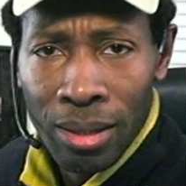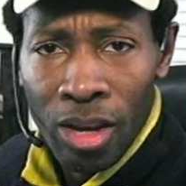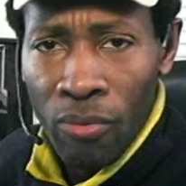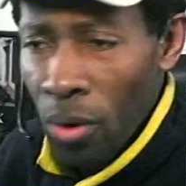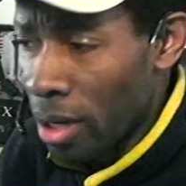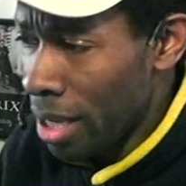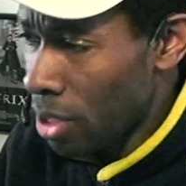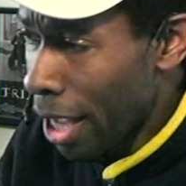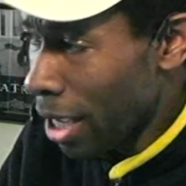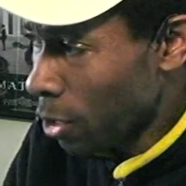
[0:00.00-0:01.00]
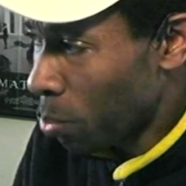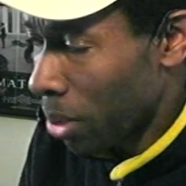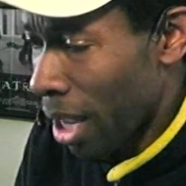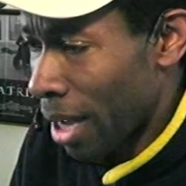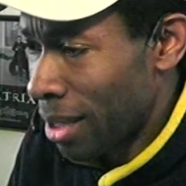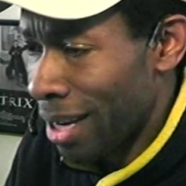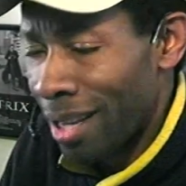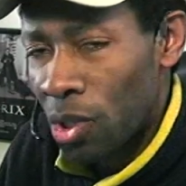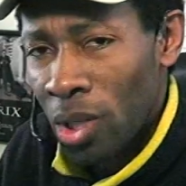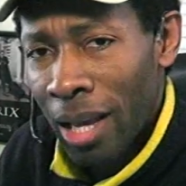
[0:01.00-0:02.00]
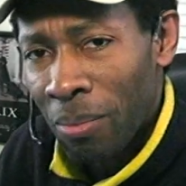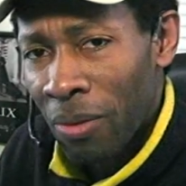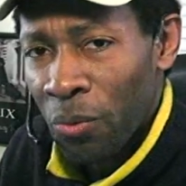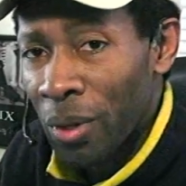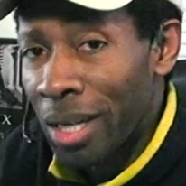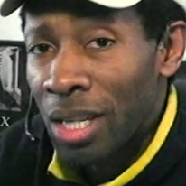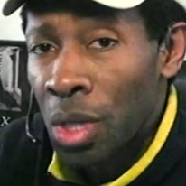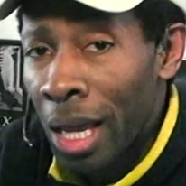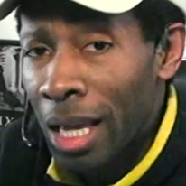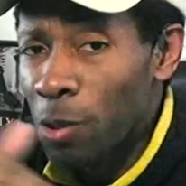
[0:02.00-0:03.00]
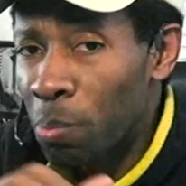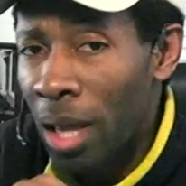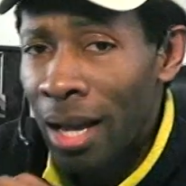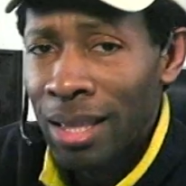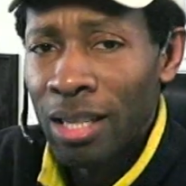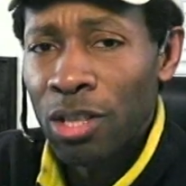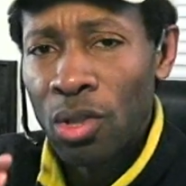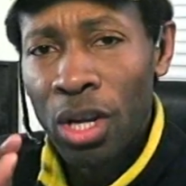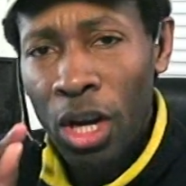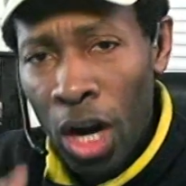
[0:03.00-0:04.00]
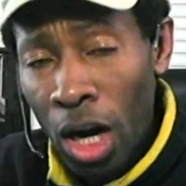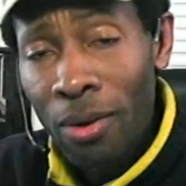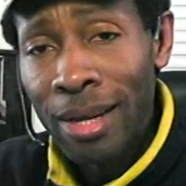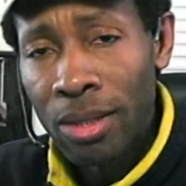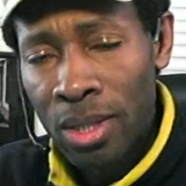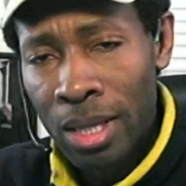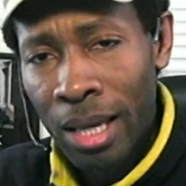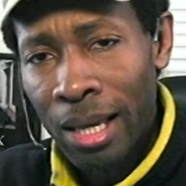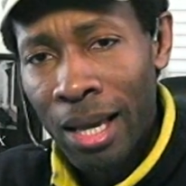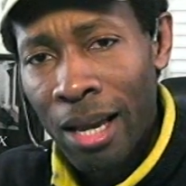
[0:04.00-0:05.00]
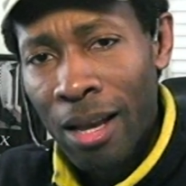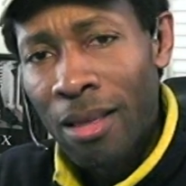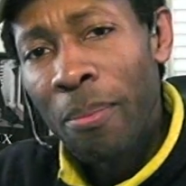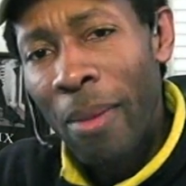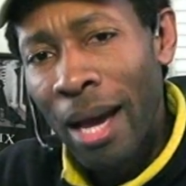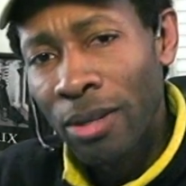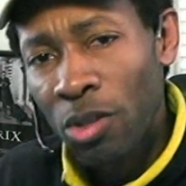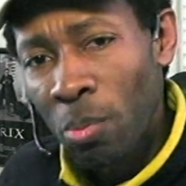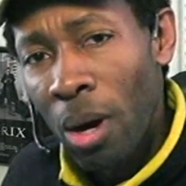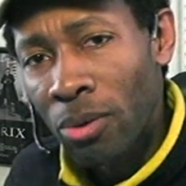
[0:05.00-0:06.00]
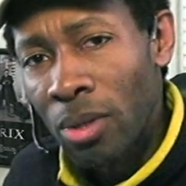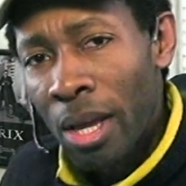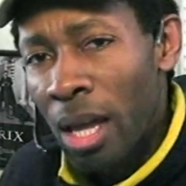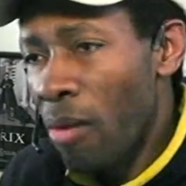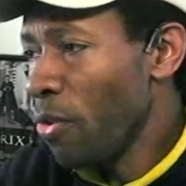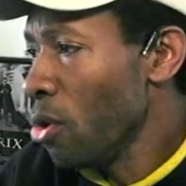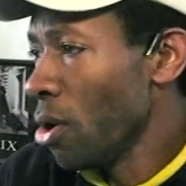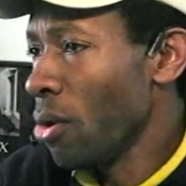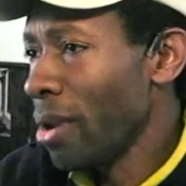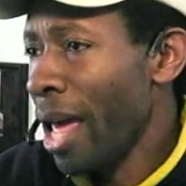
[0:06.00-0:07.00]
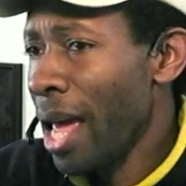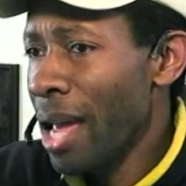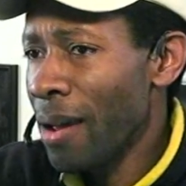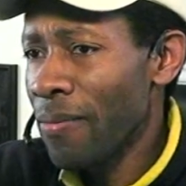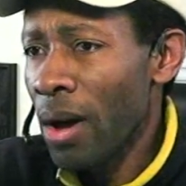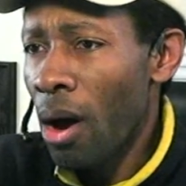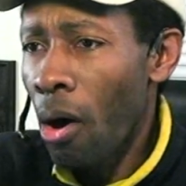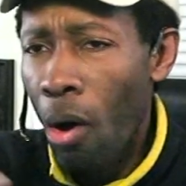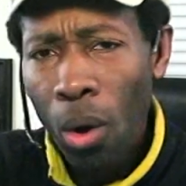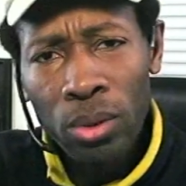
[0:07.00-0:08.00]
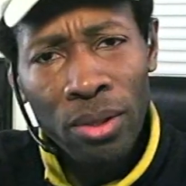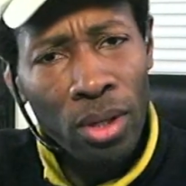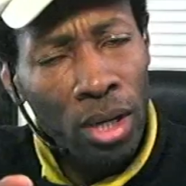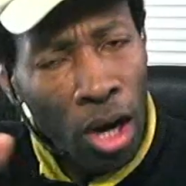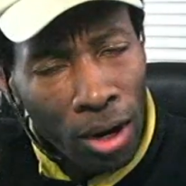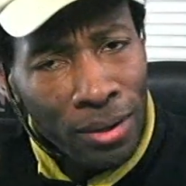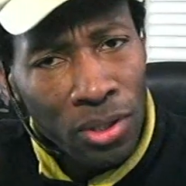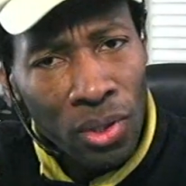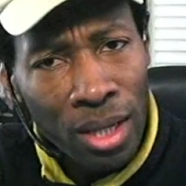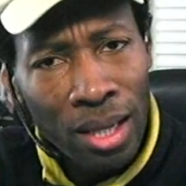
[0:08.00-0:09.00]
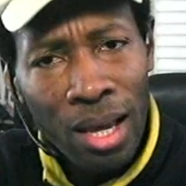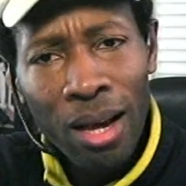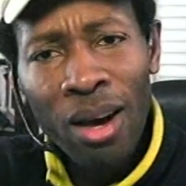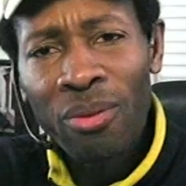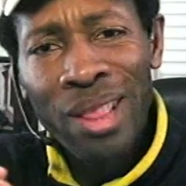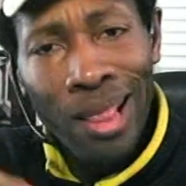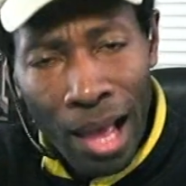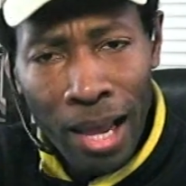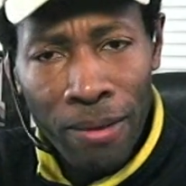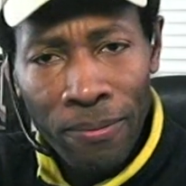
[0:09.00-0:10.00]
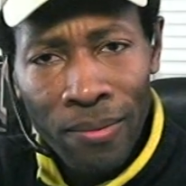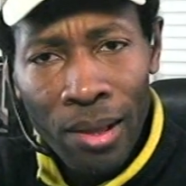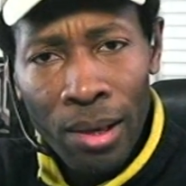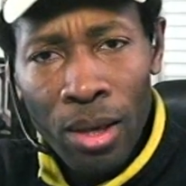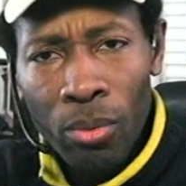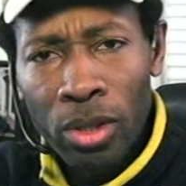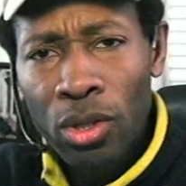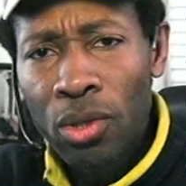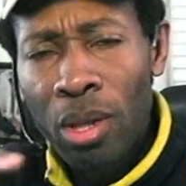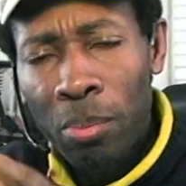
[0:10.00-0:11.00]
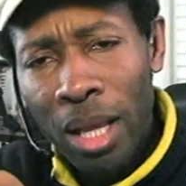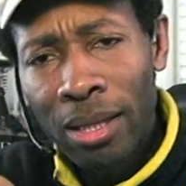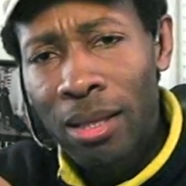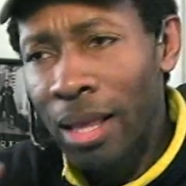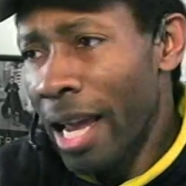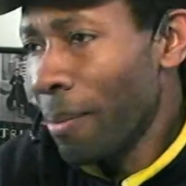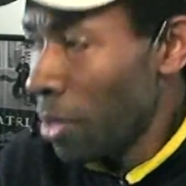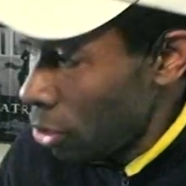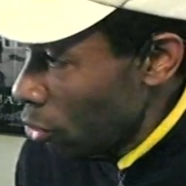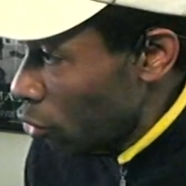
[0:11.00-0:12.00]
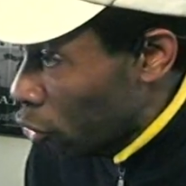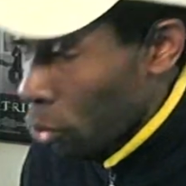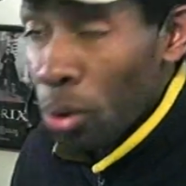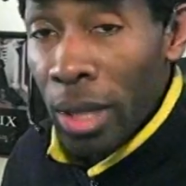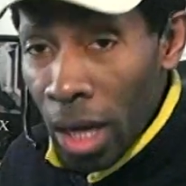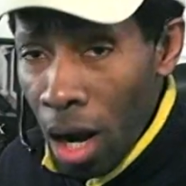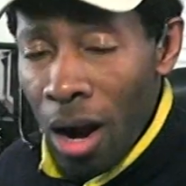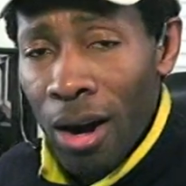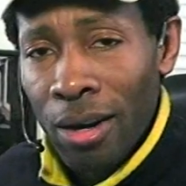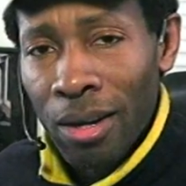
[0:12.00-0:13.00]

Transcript: For it is His blood that has set me free. It is His blood that is the currency that matters most. If you don't have a hold of the currency of life, which is the blood of the Lamb, then you truly are